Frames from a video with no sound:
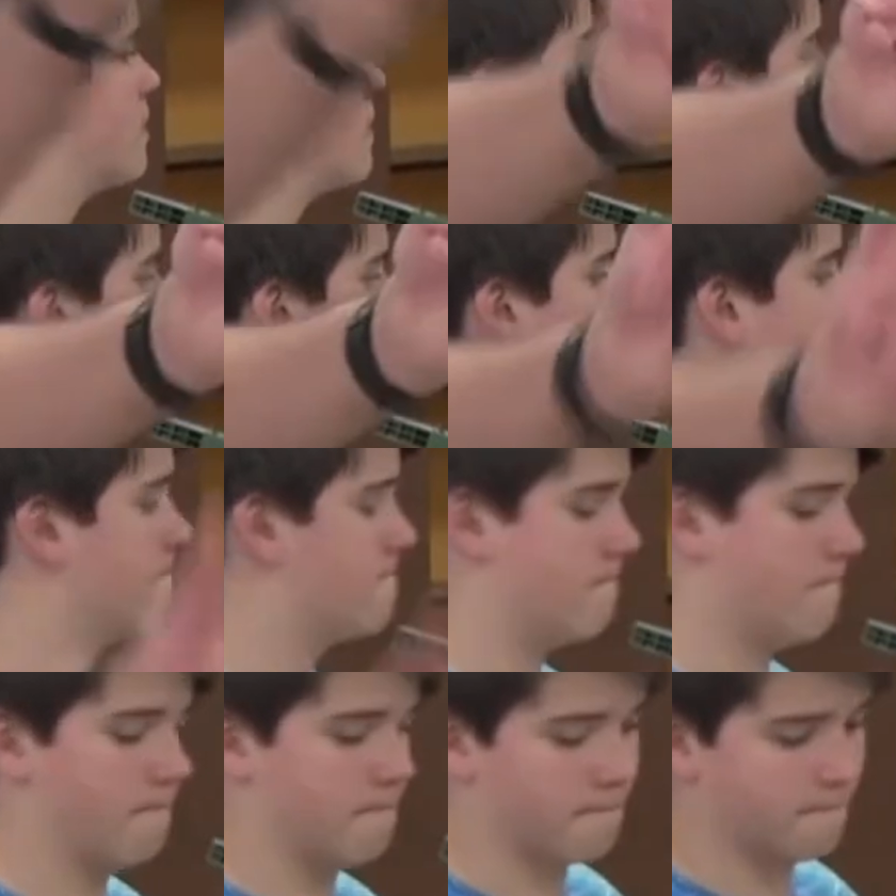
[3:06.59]

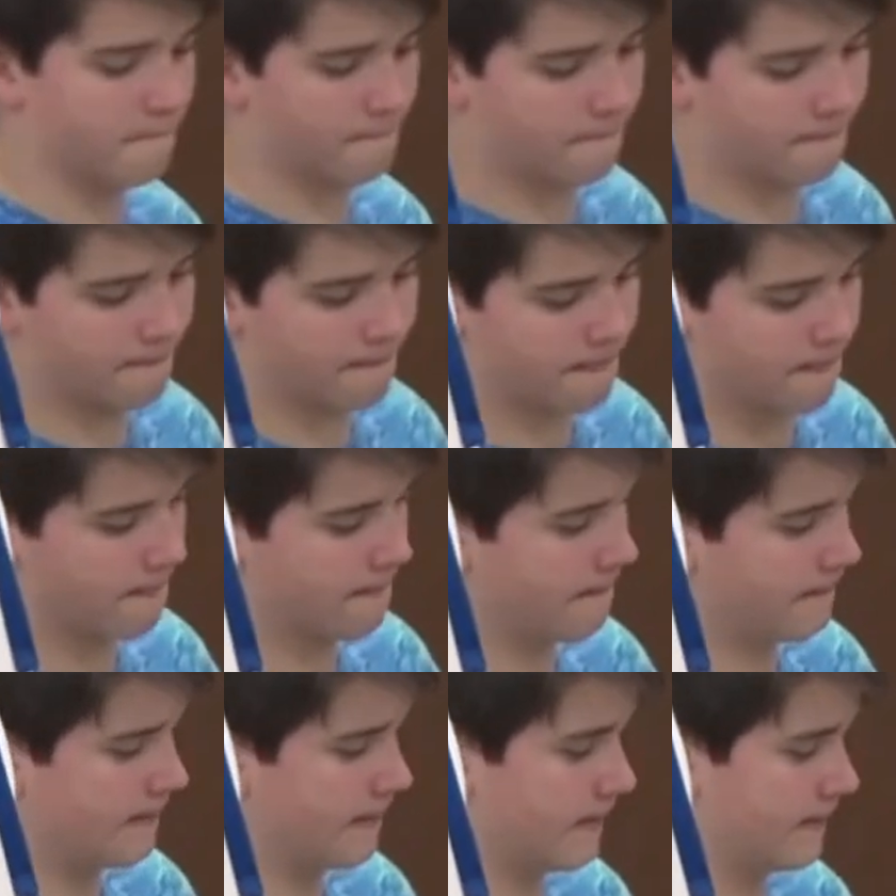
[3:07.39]

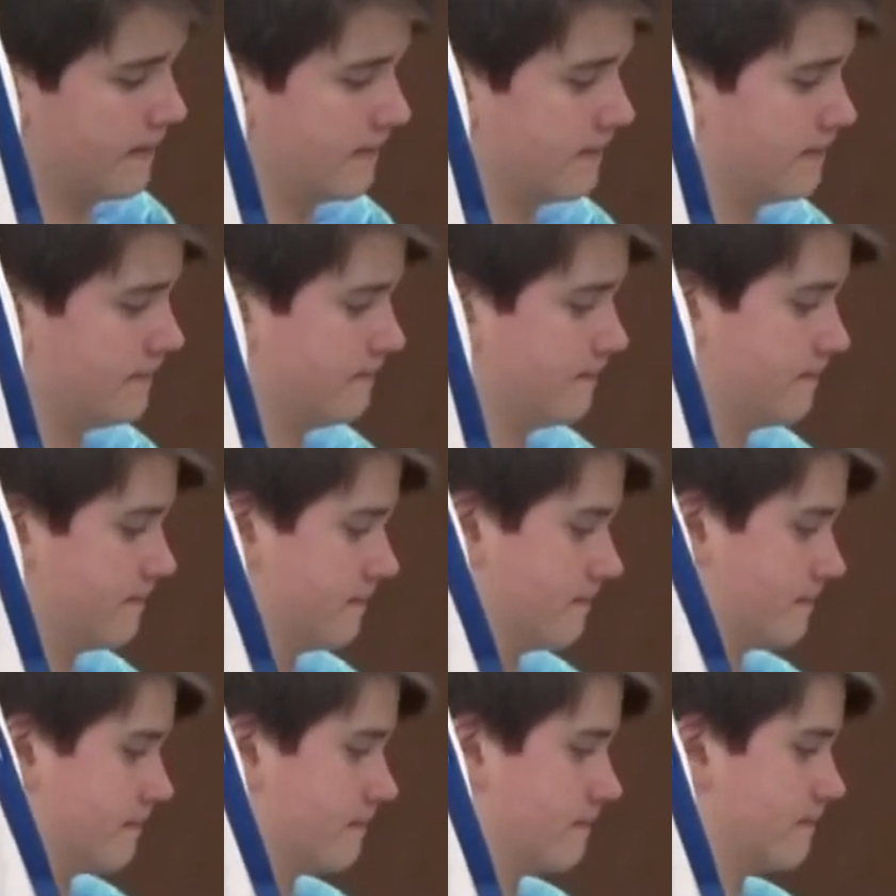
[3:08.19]

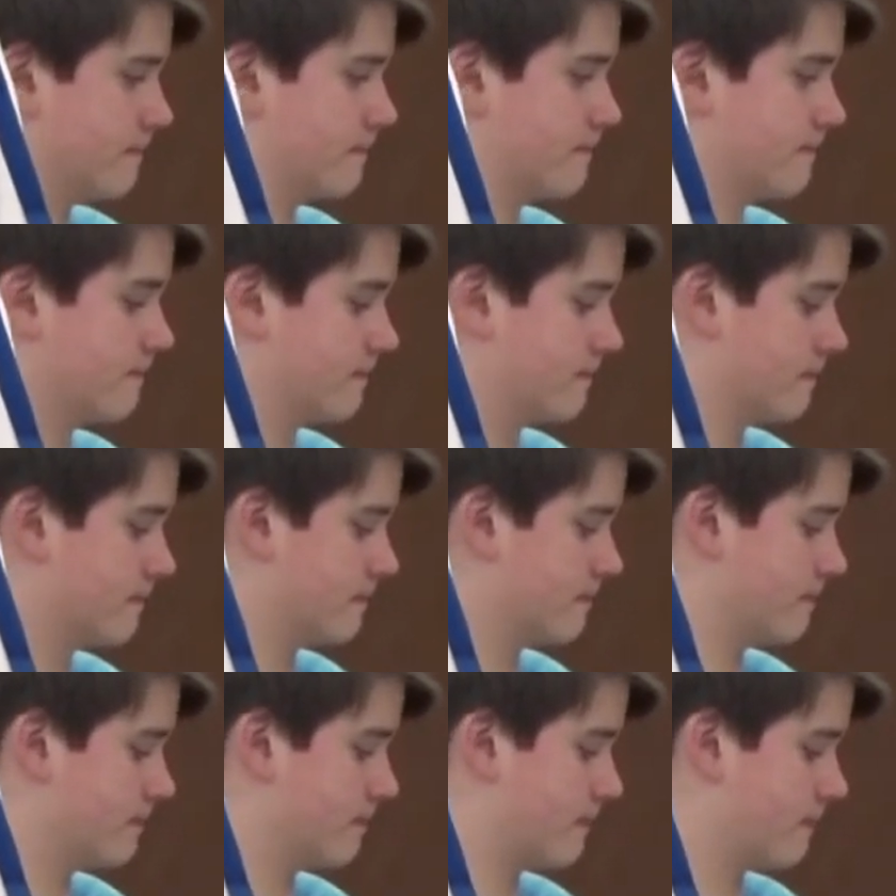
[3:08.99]

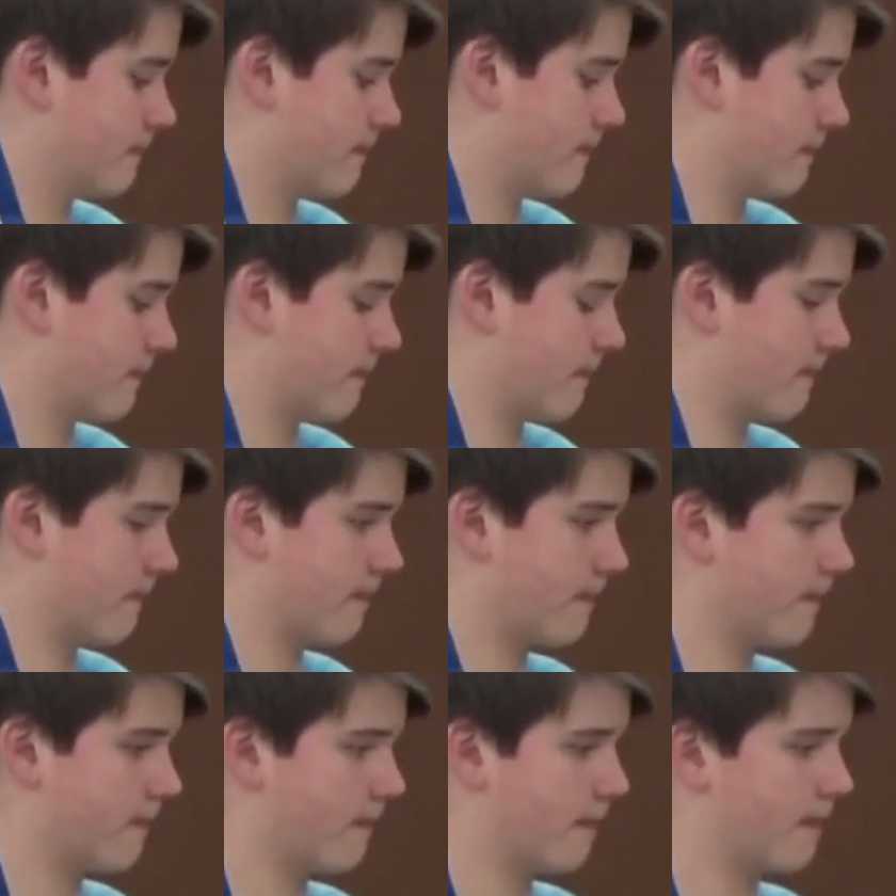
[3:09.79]

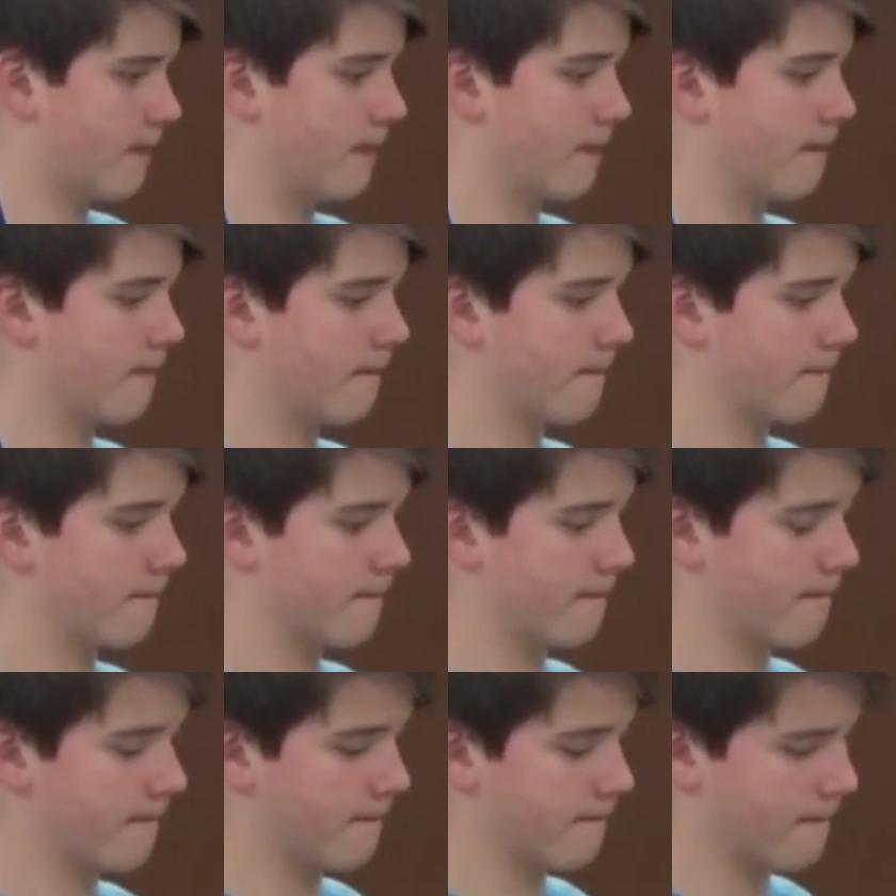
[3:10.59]

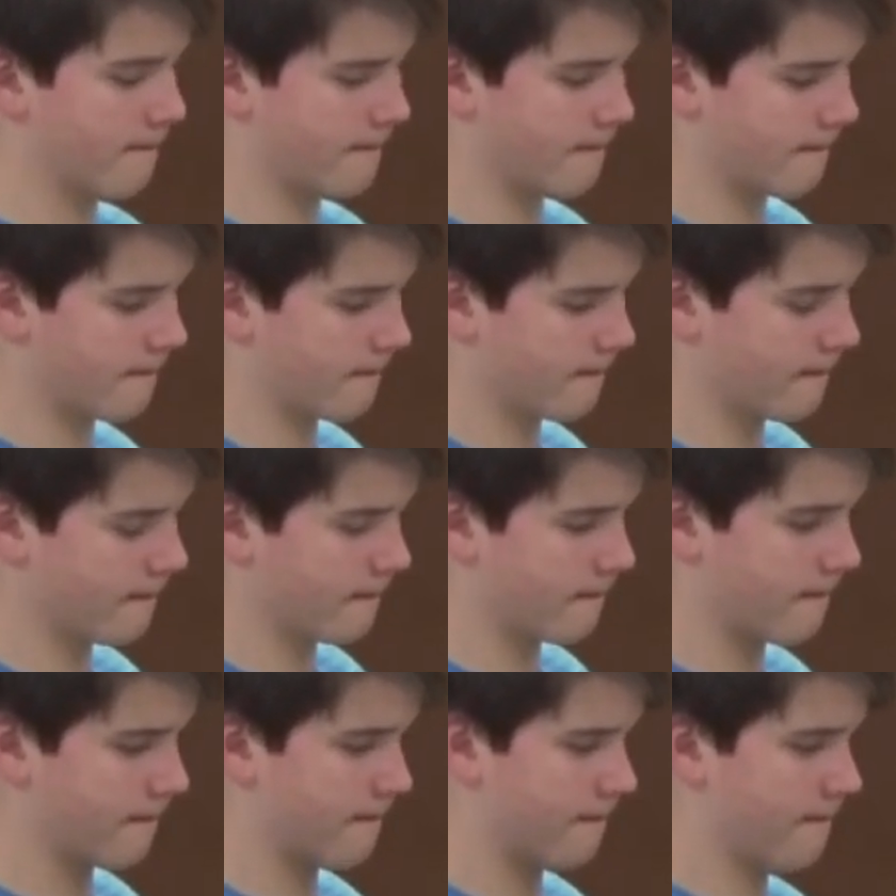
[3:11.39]

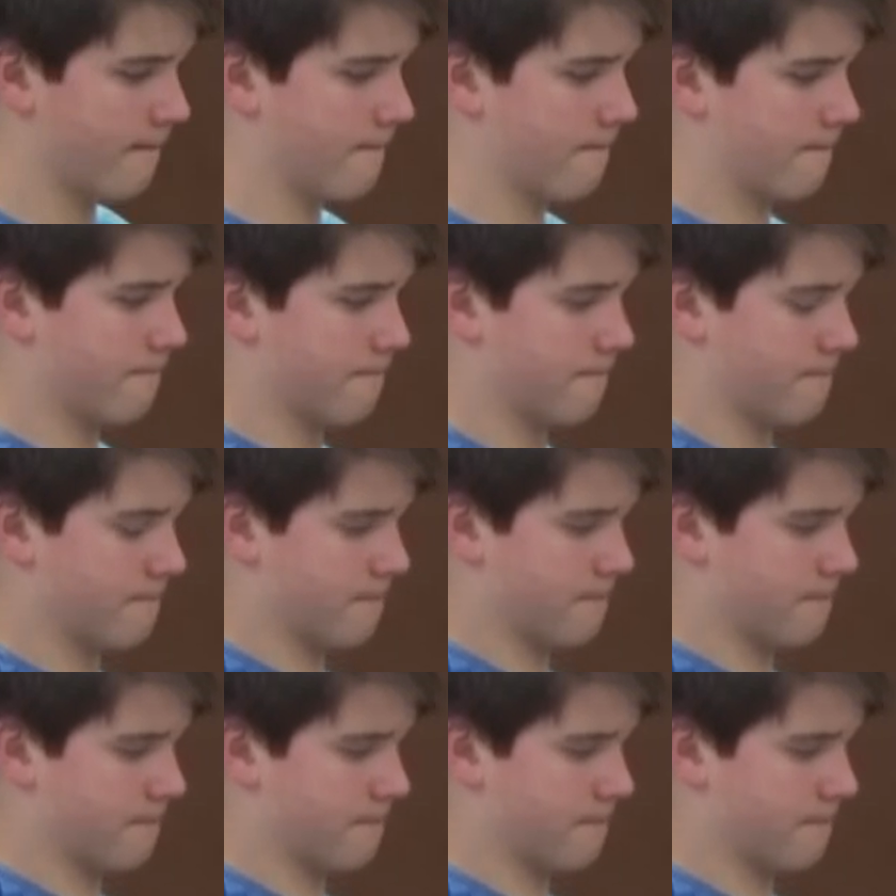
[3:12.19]
This person isn't speaking.